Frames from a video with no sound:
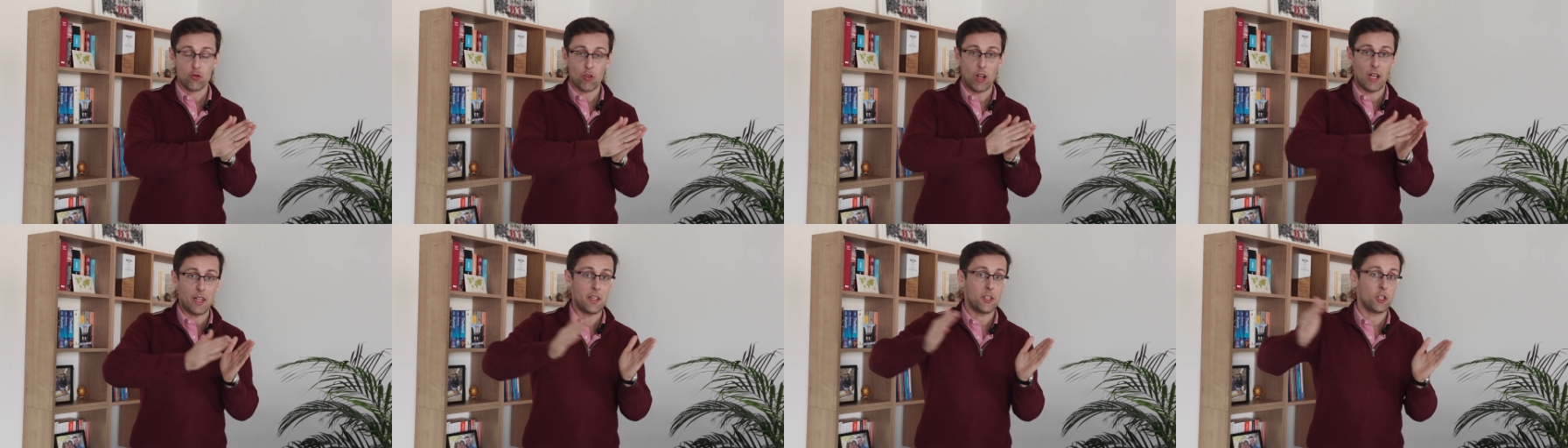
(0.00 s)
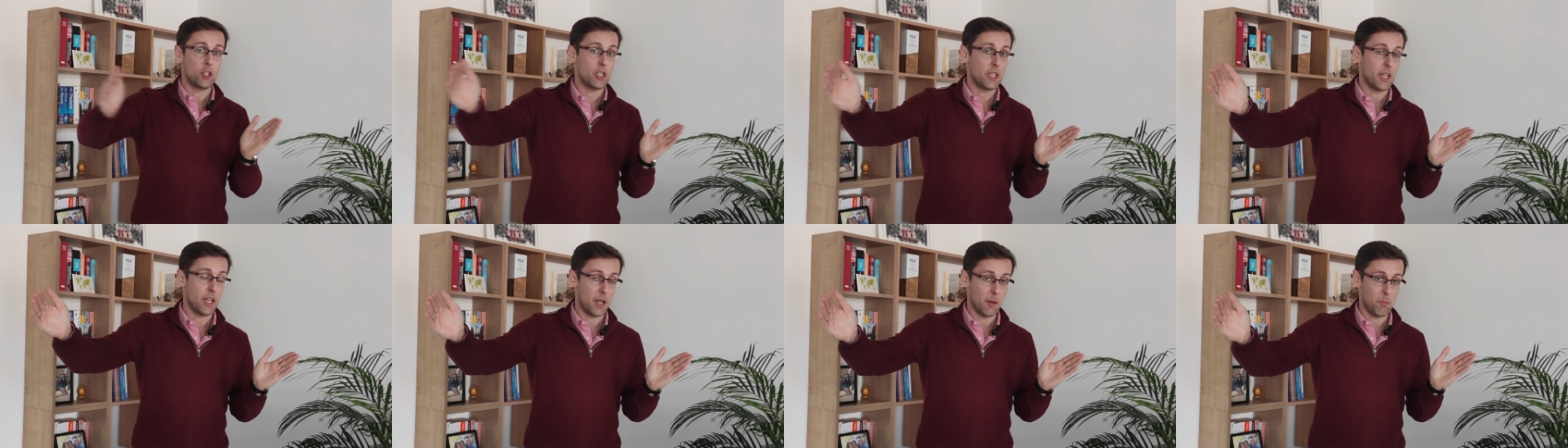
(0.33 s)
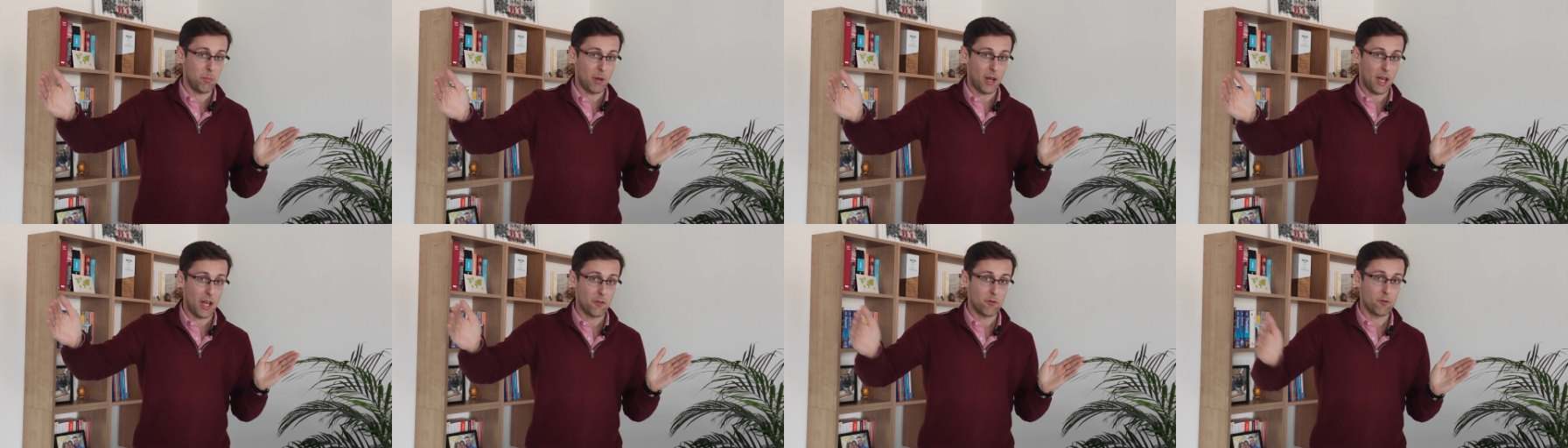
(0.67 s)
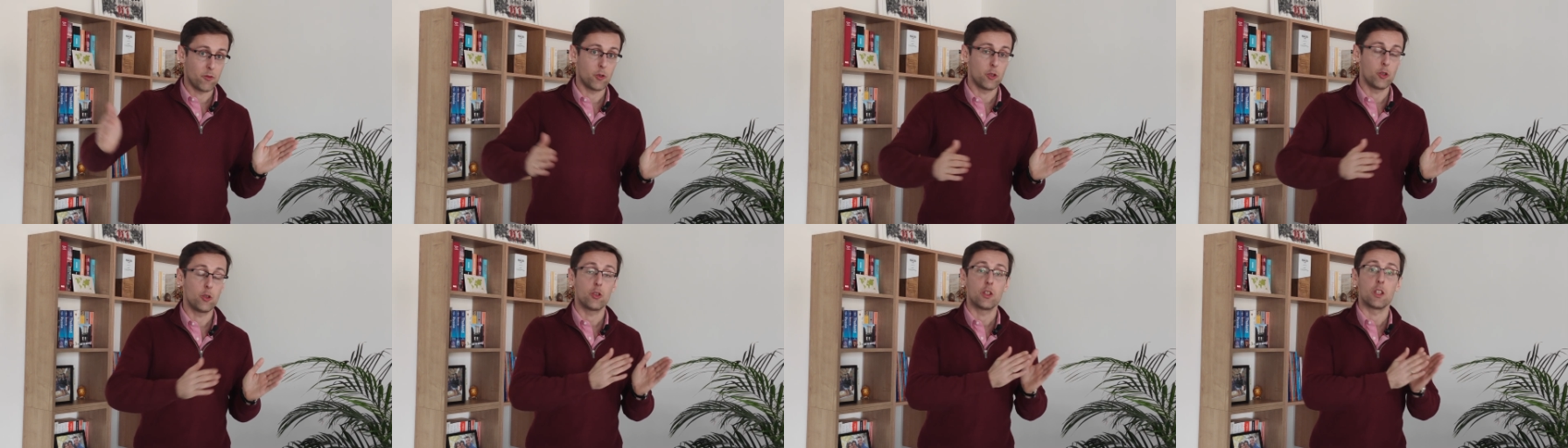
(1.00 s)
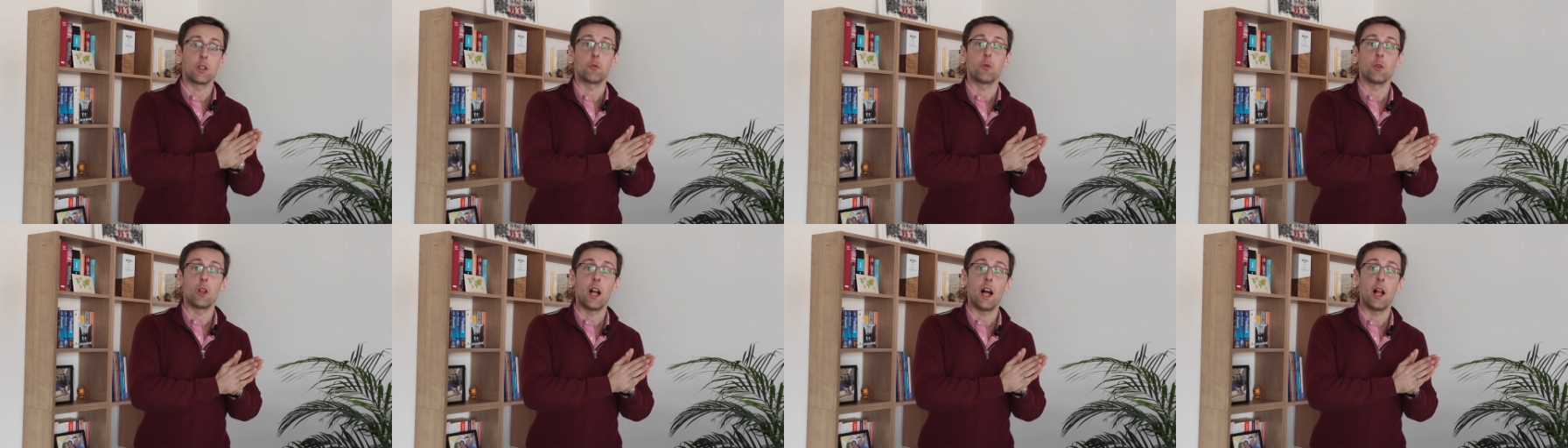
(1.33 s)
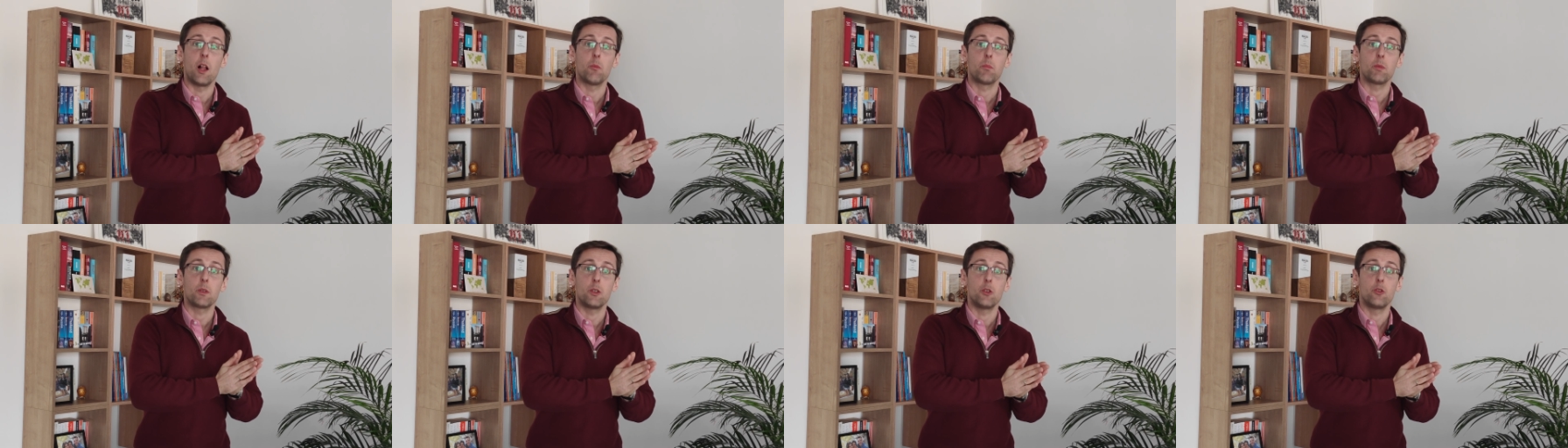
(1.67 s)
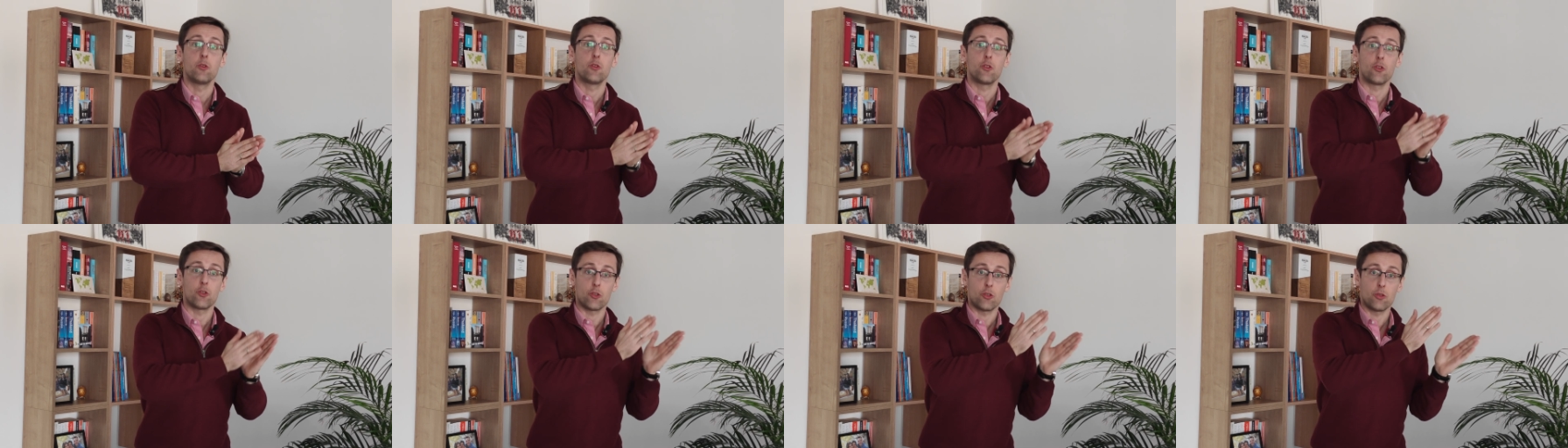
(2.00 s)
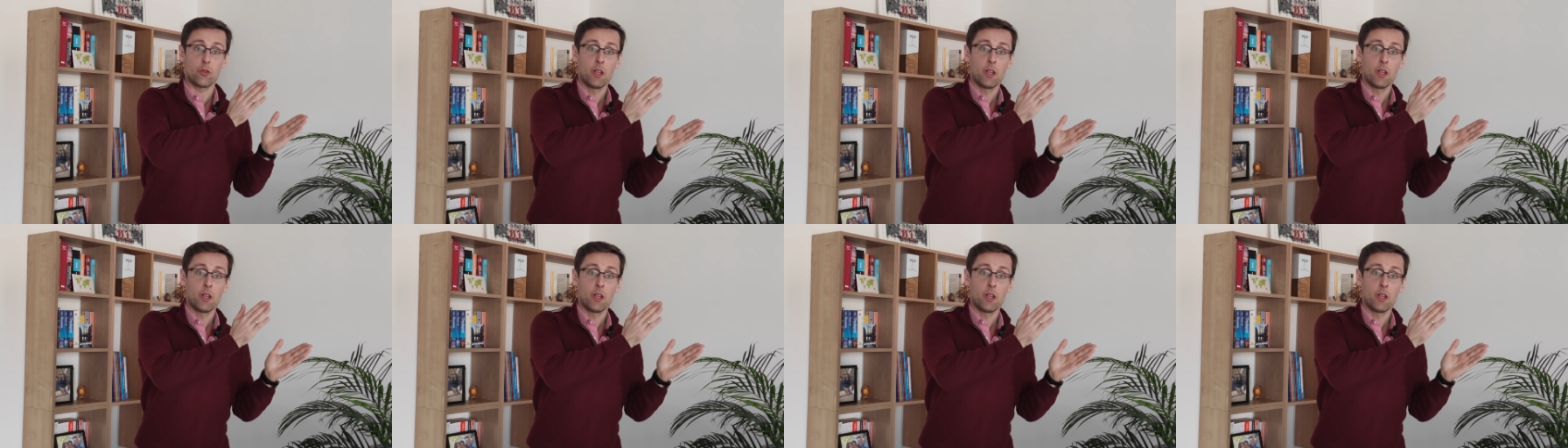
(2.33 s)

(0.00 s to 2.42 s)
strategy and a plan for you that will help you to